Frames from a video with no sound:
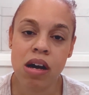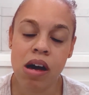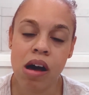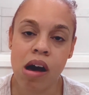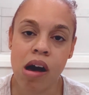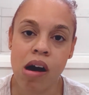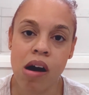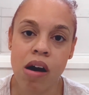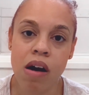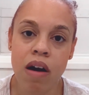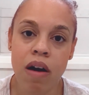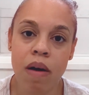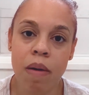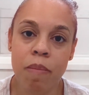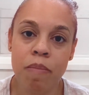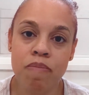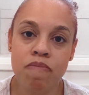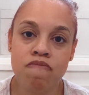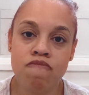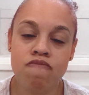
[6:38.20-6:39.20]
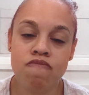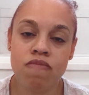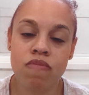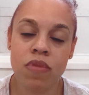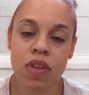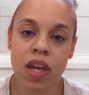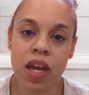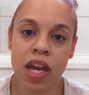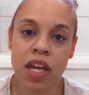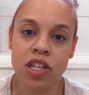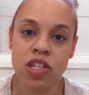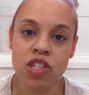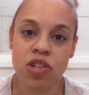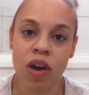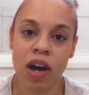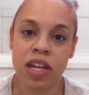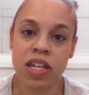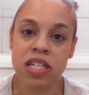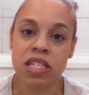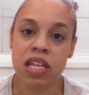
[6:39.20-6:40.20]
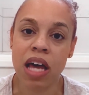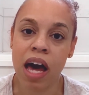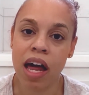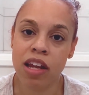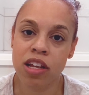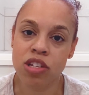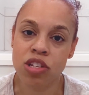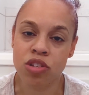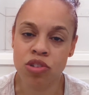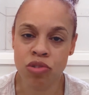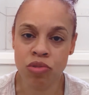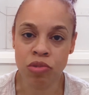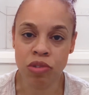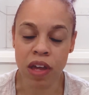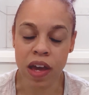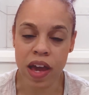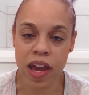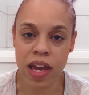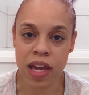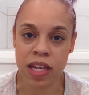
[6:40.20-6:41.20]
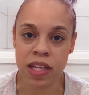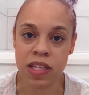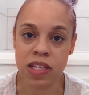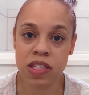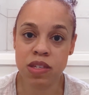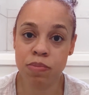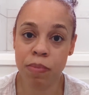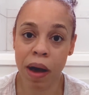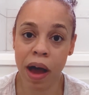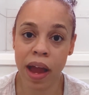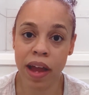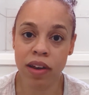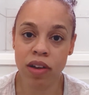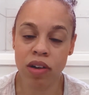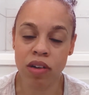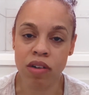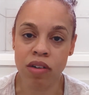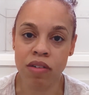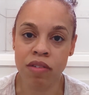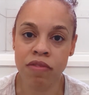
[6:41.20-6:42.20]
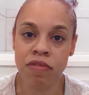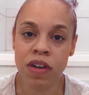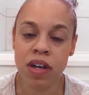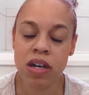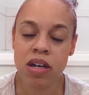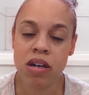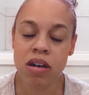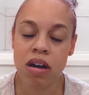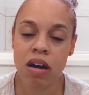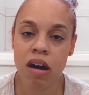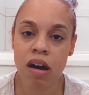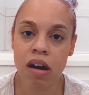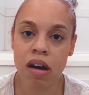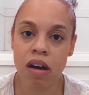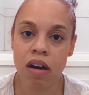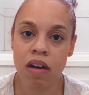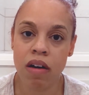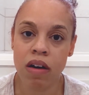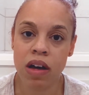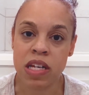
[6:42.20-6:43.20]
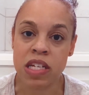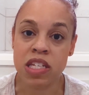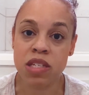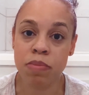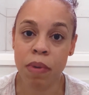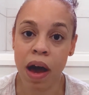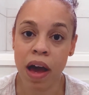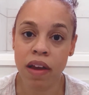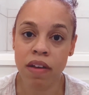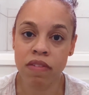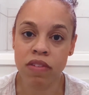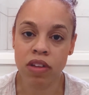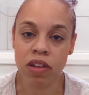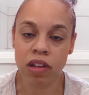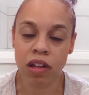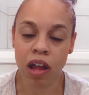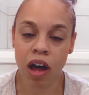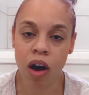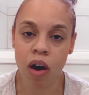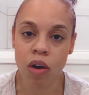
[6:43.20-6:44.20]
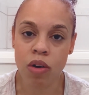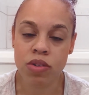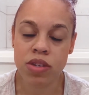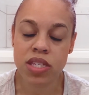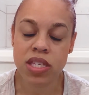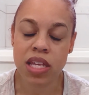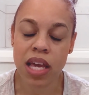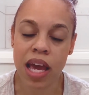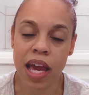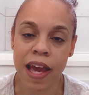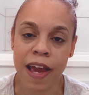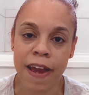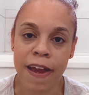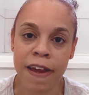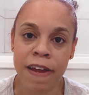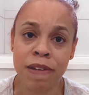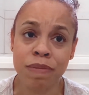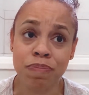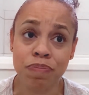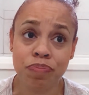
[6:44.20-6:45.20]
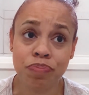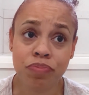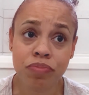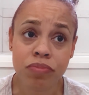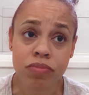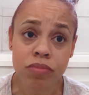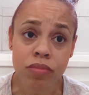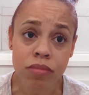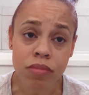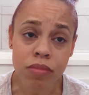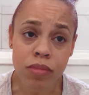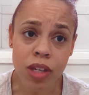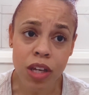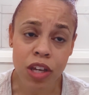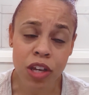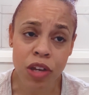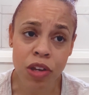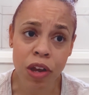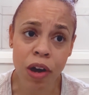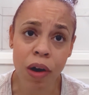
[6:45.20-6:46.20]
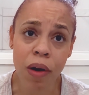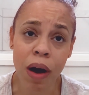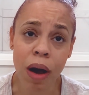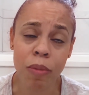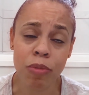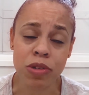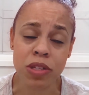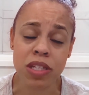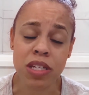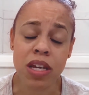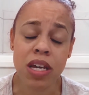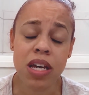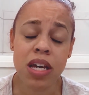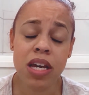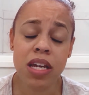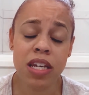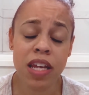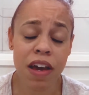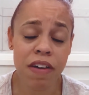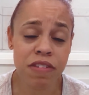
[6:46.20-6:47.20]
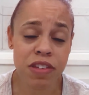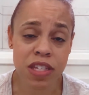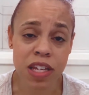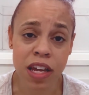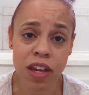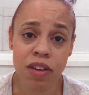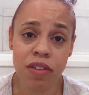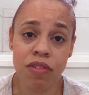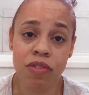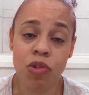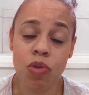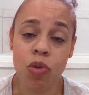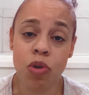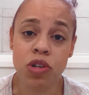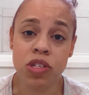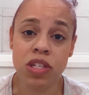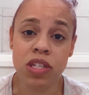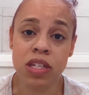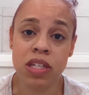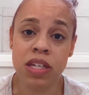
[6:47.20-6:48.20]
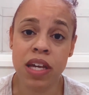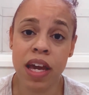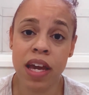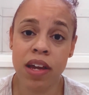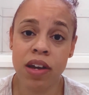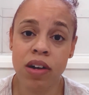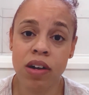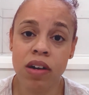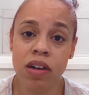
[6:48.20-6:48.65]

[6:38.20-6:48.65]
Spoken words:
And so I decided to do that in spite of the loss. And I was devastated, of course, the day